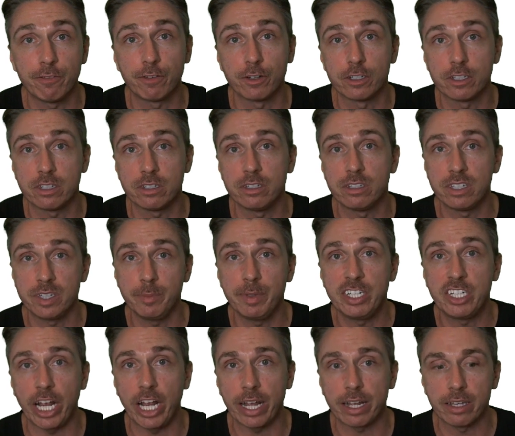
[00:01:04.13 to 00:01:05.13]
first stimmy
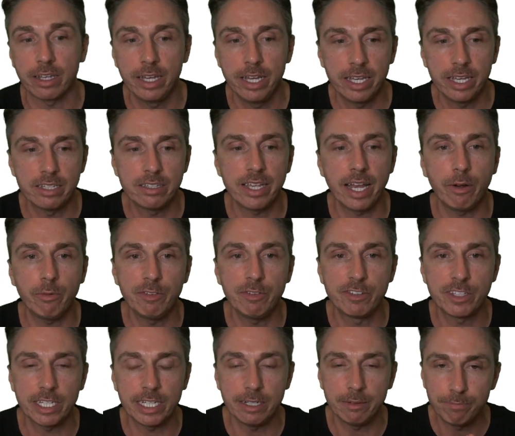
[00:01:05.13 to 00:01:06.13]
check, is that we've
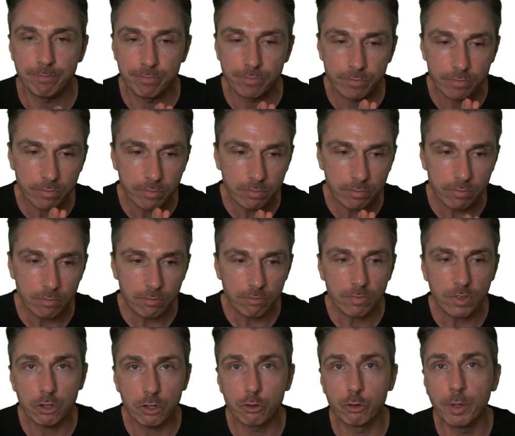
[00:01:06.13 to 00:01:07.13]
seen
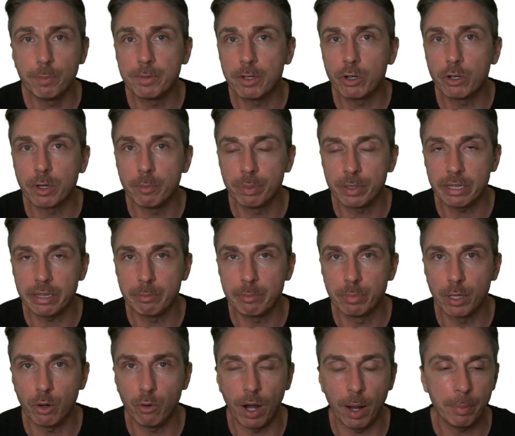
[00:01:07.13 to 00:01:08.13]
crypto completely
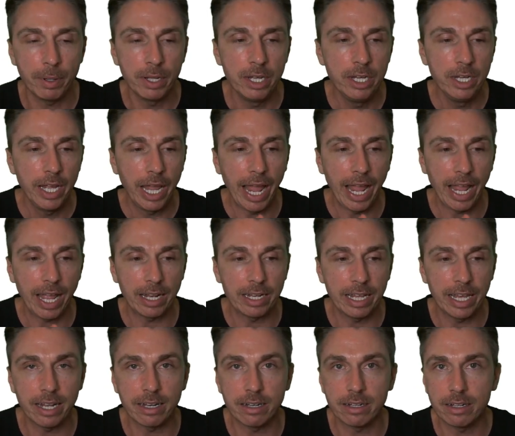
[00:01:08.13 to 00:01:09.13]
blow up and
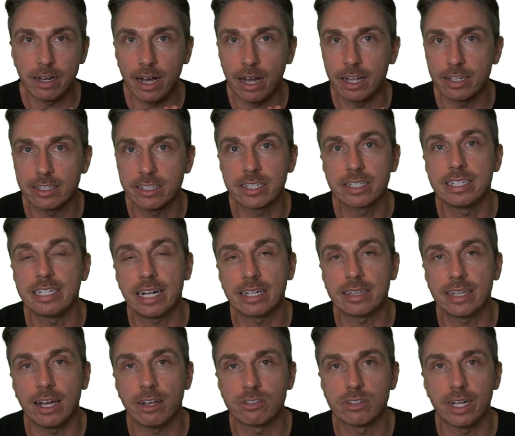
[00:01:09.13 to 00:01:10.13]
hit
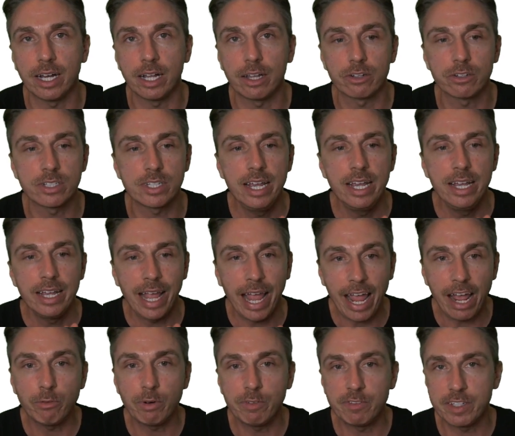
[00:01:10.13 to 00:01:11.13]
$69,000.
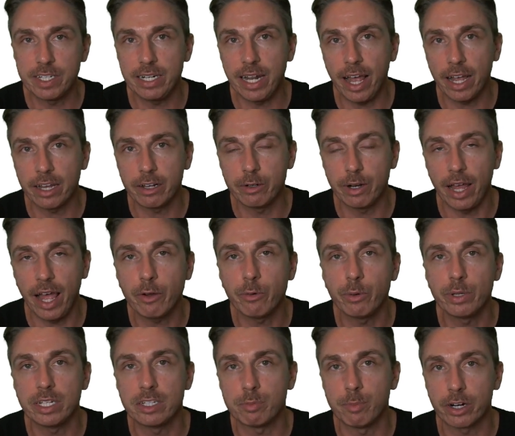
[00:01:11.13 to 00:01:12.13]
And we've seen
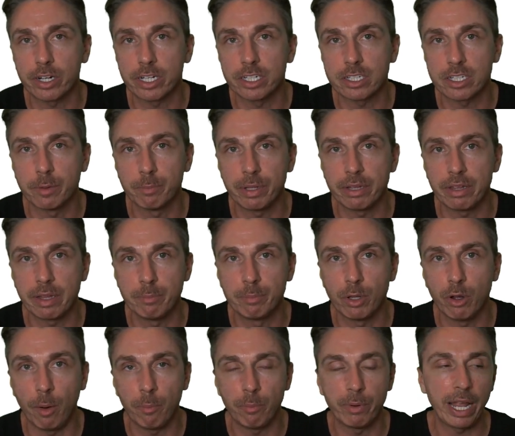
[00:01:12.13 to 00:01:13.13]
equities markets completely
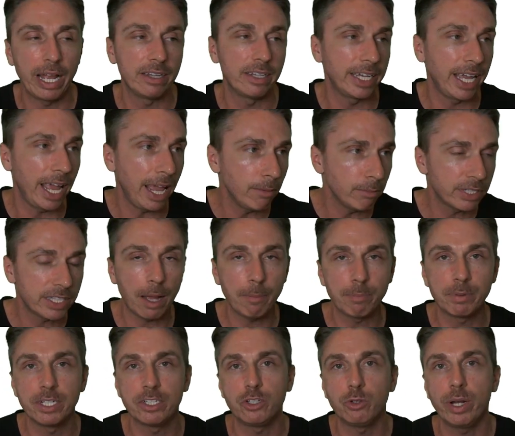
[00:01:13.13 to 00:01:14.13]
blow up. We had the
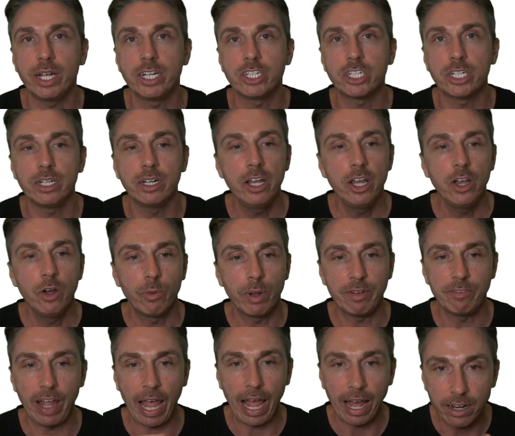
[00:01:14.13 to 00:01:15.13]
GameStop situation.
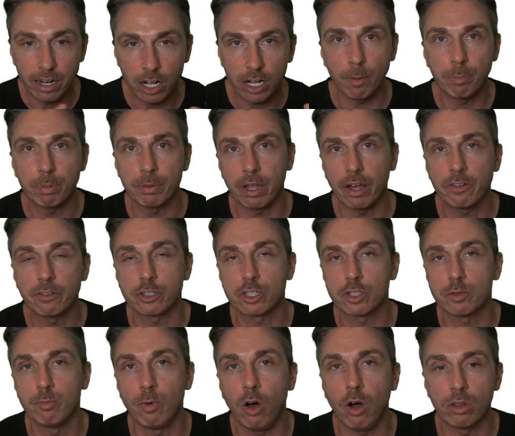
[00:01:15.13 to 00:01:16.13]
We've had a couple other
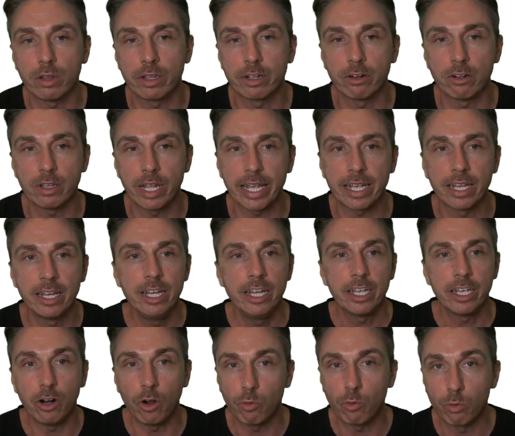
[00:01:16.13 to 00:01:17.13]
small little
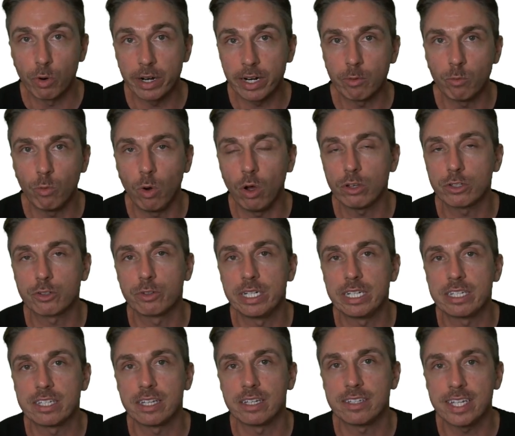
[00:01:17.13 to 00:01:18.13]
run on Wall
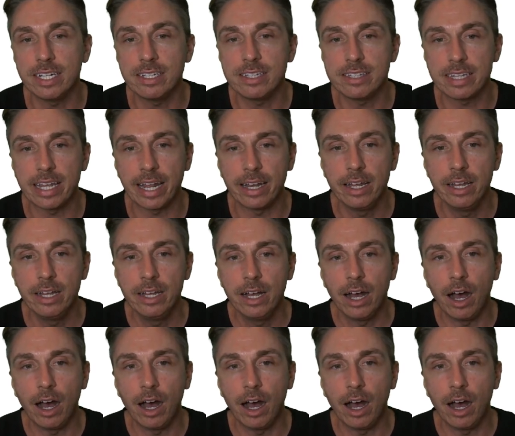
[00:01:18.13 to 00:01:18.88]
Streets since then.